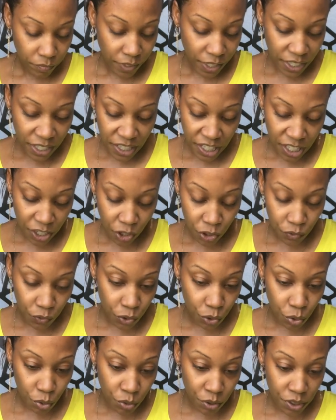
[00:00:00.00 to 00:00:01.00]
Anything else for
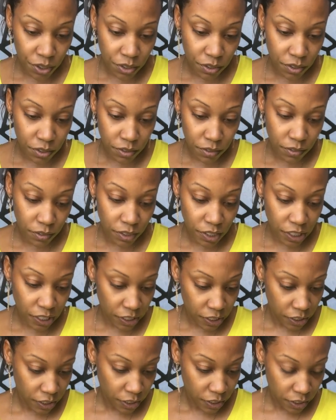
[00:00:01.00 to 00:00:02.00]
Taurus
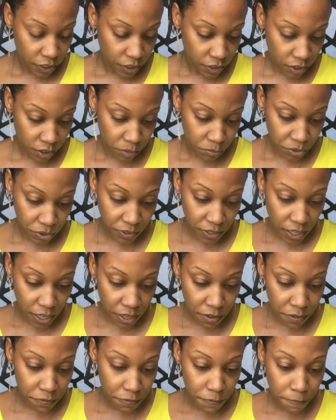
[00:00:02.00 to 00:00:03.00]
in terms of
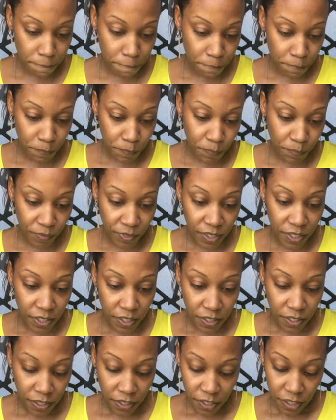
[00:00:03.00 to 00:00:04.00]
love?
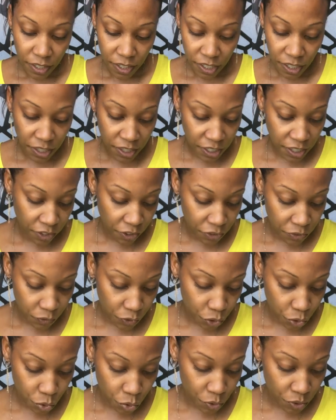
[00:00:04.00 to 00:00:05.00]
Anything else for
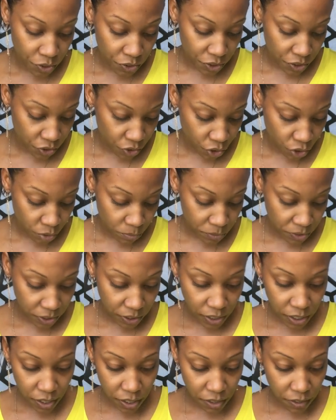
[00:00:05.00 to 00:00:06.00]
Taurus in terms of
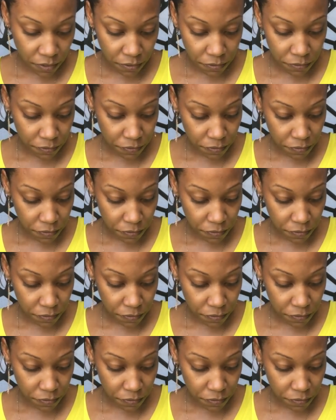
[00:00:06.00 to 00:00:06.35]
love?